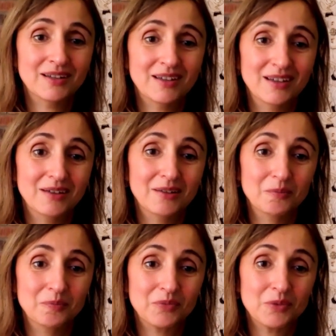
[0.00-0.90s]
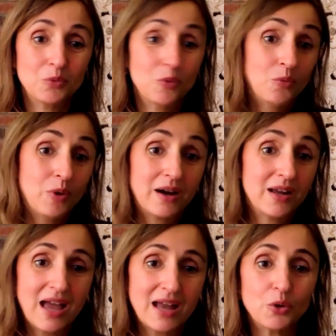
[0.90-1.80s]
um, w where
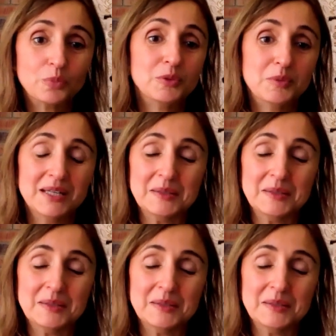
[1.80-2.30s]
he had hoped to be.